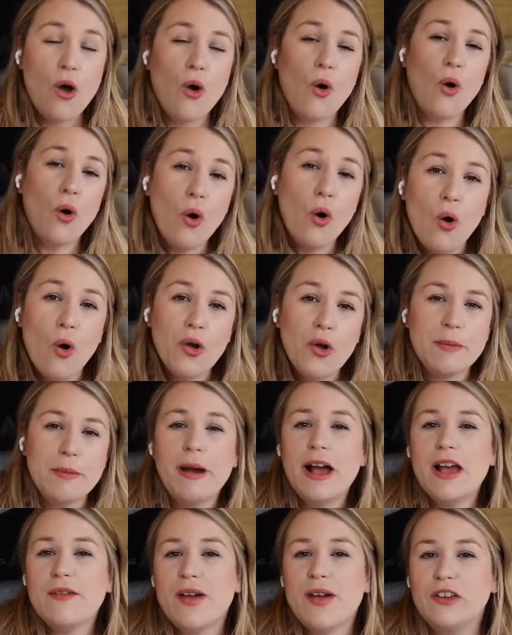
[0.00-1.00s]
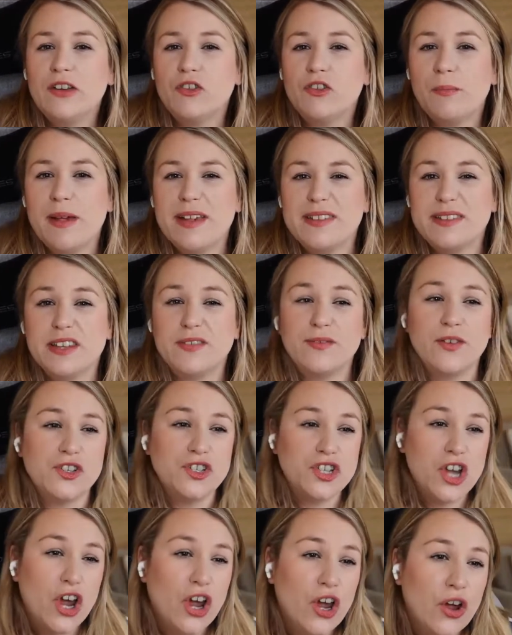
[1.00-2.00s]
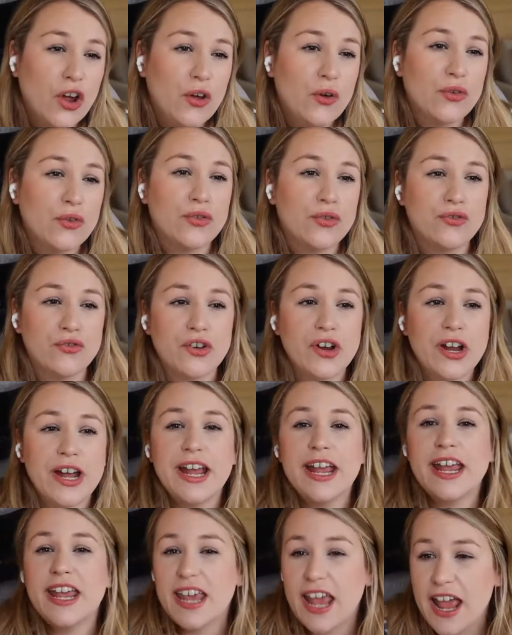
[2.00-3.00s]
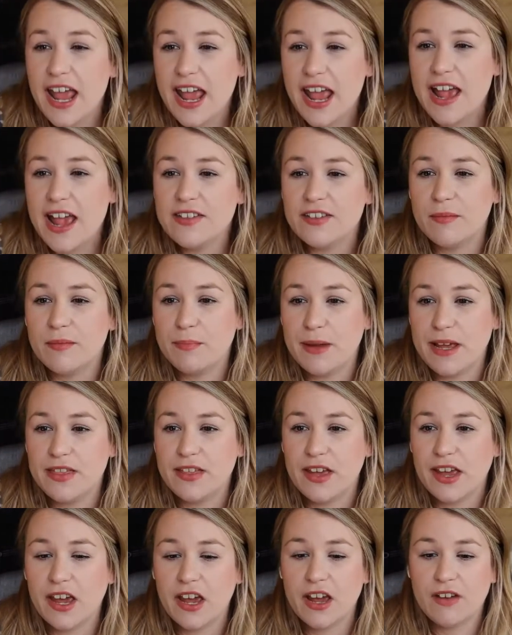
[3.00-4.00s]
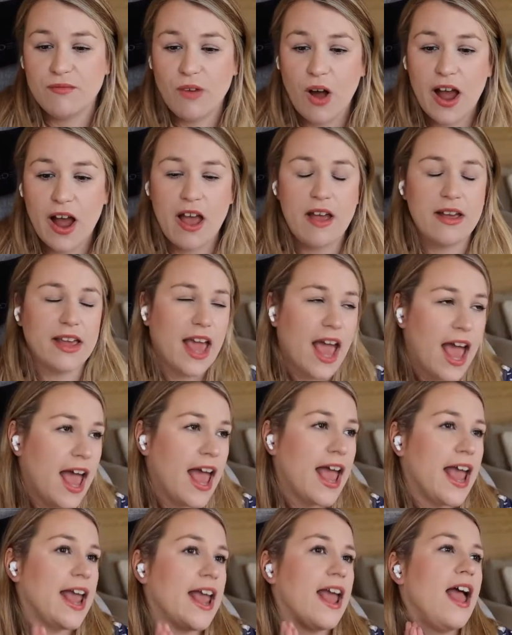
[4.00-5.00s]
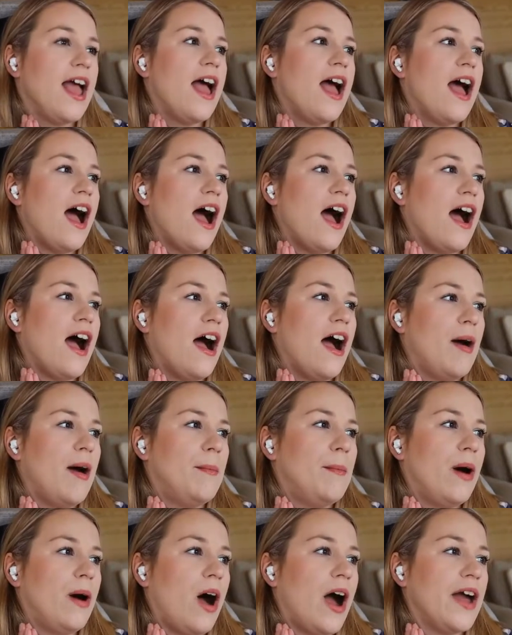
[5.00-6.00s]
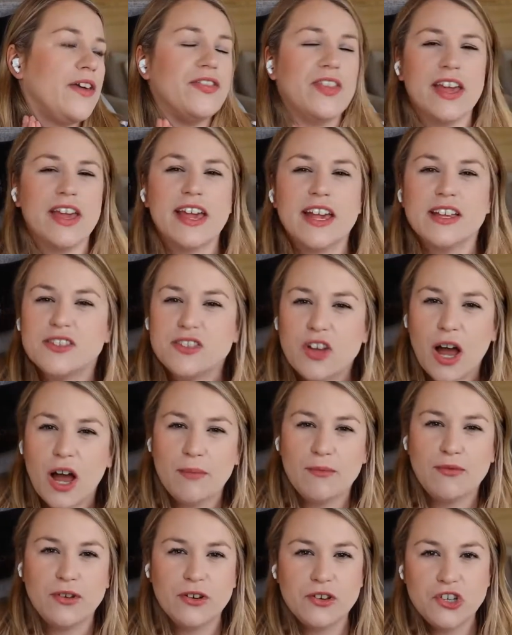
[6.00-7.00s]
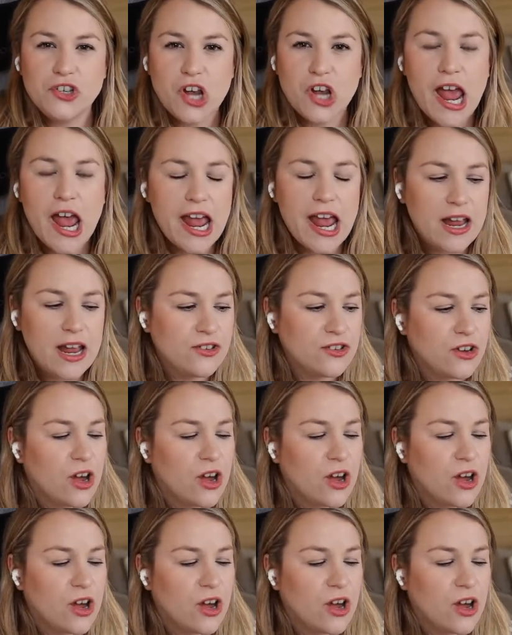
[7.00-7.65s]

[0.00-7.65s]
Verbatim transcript: Or you might have had your business for two, three years and be thinking, right, okay, um, I think it's time for a change.